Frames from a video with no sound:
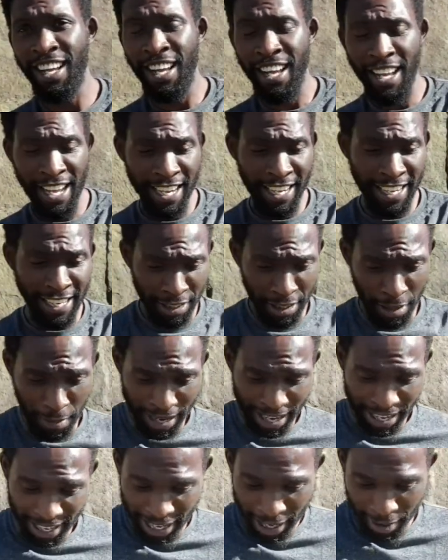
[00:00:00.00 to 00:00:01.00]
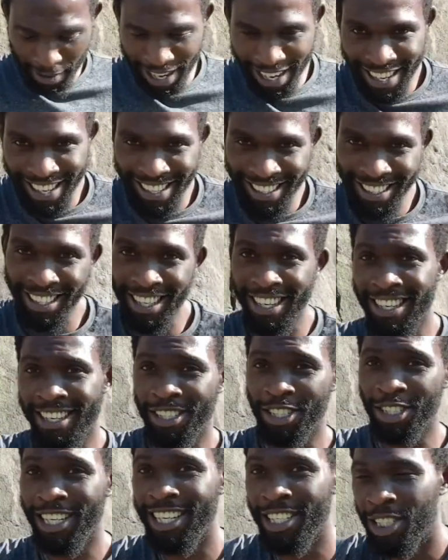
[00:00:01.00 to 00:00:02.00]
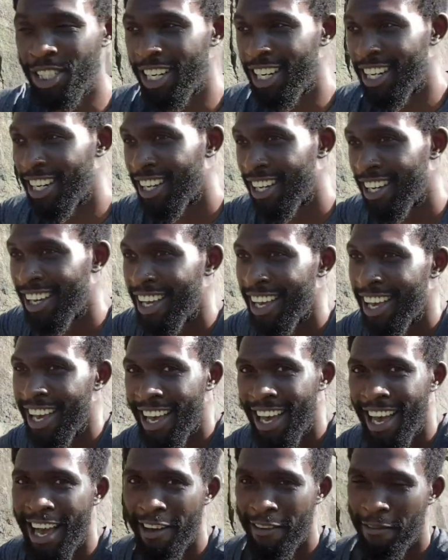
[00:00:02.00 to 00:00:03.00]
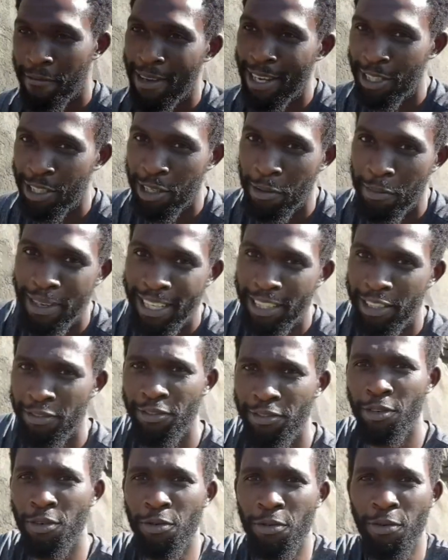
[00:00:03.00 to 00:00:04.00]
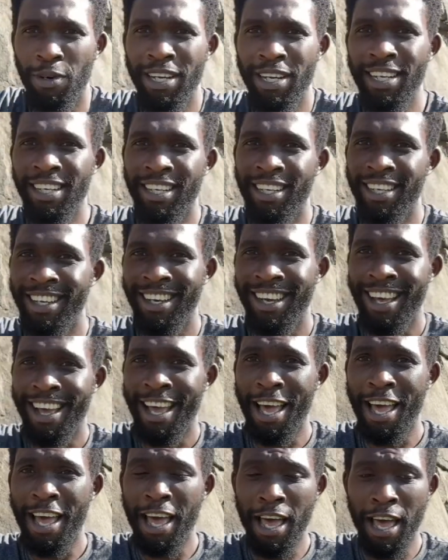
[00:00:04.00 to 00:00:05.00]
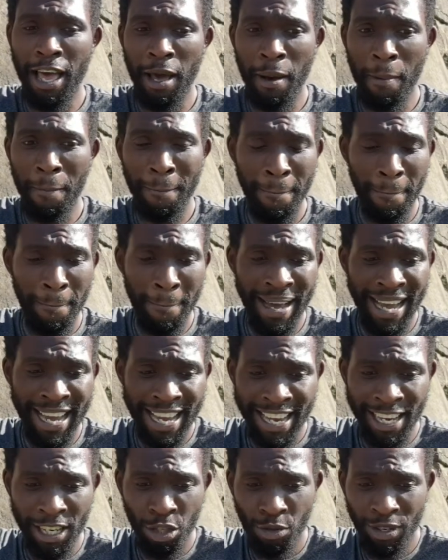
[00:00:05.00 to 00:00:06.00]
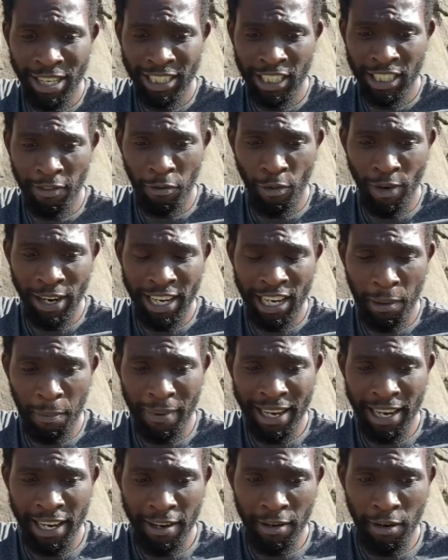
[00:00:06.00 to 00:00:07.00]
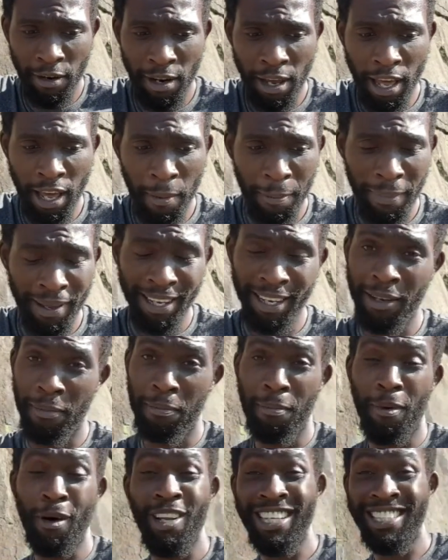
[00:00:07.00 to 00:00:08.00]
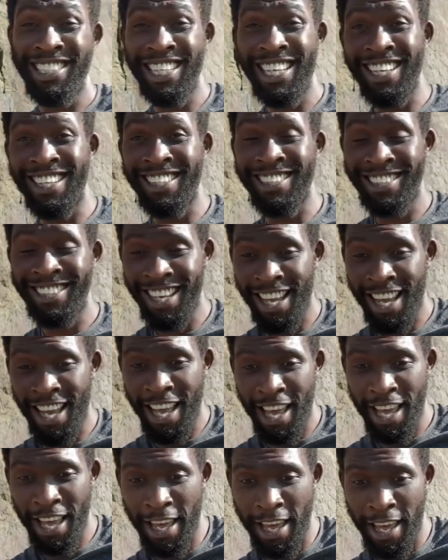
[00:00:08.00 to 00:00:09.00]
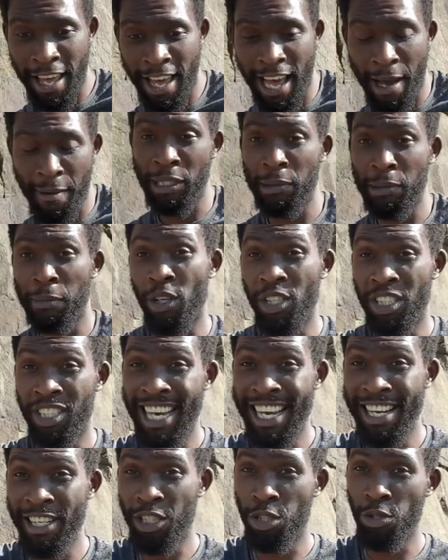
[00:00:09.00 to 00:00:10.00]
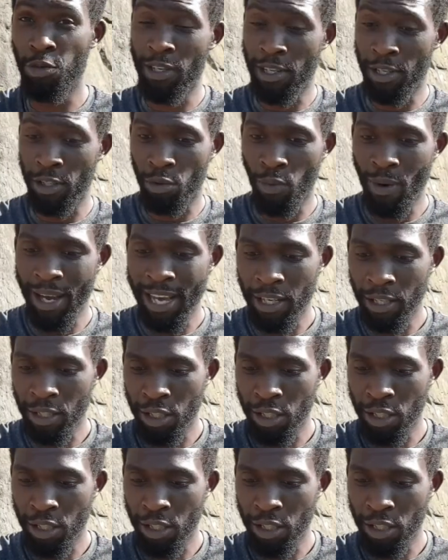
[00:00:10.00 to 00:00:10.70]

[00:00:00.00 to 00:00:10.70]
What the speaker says: Hi guys, so my name is JJ. I've met Shabazz through work. My interests have really been politics. I'm a sports science student as well,